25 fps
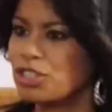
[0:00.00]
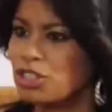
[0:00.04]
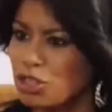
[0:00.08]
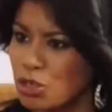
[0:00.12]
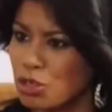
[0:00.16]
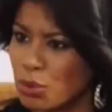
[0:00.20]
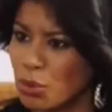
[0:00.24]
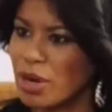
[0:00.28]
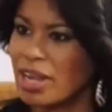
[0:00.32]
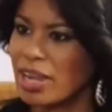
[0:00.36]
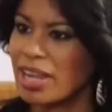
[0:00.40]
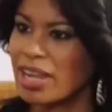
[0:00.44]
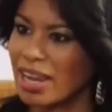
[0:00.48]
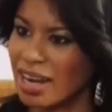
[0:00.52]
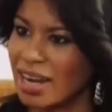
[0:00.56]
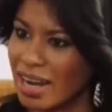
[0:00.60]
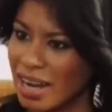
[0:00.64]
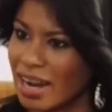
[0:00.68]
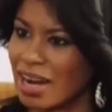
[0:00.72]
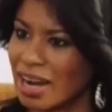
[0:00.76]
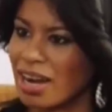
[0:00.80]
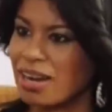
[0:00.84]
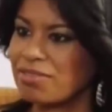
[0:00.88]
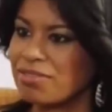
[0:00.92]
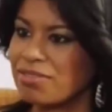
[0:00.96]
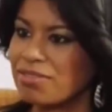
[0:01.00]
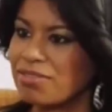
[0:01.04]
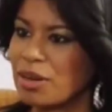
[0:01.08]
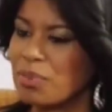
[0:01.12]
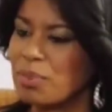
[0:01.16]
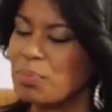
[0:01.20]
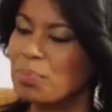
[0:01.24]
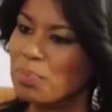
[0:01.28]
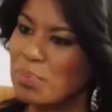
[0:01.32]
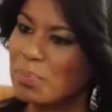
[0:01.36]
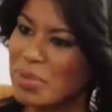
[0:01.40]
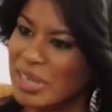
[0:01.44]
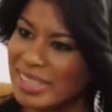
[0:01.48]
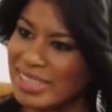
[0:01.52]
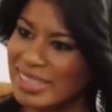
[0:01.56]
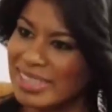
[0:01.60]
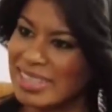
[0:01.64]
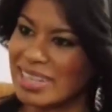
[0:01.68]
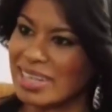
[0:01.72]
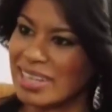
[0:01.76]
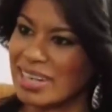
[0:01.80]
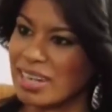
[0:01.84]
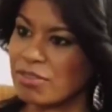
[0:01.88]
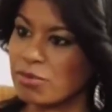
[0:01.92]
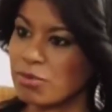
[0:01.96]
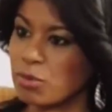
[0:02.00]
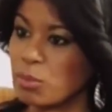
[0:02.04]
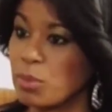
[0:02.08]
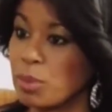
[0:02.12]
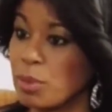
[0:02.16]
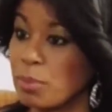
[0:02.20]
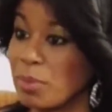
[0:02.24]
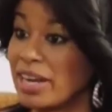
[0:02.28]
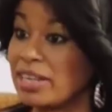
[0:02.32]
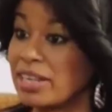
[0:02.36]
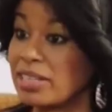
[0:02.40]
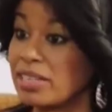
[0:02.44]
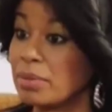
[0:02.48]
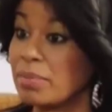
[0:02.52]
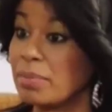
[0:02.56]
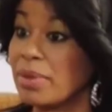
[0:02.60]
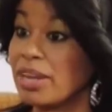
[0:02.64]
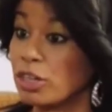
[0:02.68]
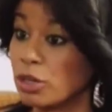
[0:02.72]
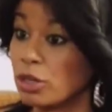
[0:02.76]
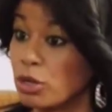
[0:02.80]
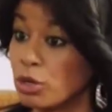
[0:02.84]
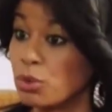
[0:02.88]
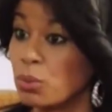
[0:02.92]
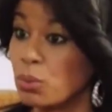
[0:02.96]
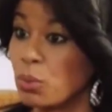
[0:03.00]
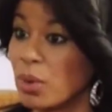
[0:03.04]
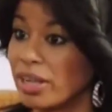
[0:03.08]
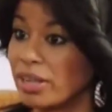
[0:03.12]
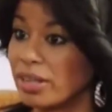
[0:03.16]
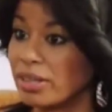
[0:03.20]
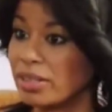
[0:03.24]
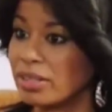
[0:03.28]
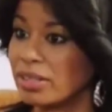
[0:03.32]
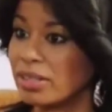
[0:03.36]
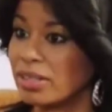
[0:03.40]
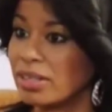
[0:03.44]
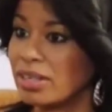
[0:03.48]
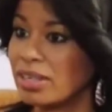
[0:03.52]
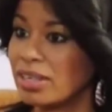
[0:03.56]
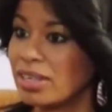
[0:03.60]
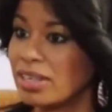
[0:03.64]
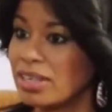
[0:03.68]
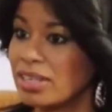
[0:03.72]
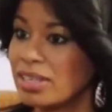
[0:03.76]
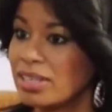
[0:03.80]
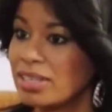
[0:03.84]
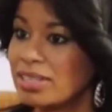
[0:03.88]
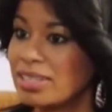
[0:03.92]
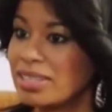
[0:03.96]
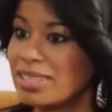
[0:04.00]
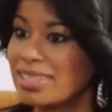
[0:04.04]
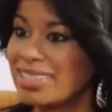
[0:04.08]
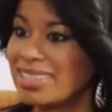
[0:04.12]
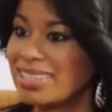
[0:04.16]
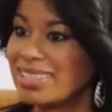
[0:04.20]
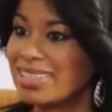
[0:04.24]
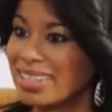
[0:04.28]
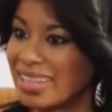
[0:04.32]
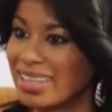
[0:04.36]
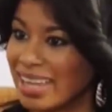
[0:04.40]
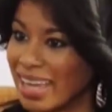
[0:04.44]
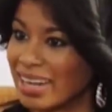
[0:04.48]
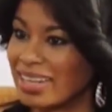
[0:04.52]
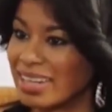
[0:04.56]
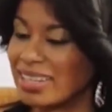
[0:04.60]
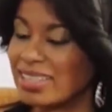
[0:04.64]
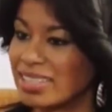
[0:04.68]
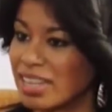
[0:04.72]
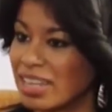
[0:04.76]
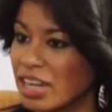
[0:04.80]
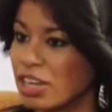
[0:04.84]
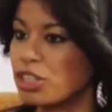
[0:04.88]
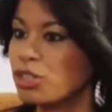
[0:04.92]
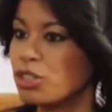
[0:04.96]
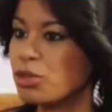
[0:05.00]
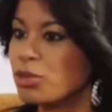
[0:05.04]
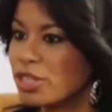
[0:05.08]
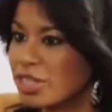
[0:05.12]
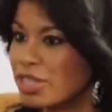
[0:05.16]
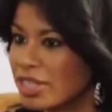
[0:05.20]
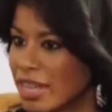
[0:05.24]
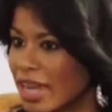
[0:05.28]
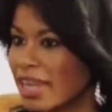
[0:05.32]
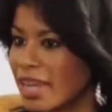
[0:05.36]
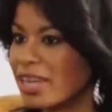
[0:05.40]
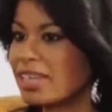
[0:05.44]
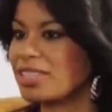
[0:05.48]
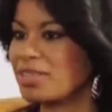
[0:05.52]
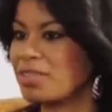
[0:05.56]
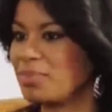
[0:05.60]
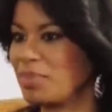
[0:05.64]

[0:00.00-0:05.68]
doing enough and building enough momentum and goodwill to get it done? You say it's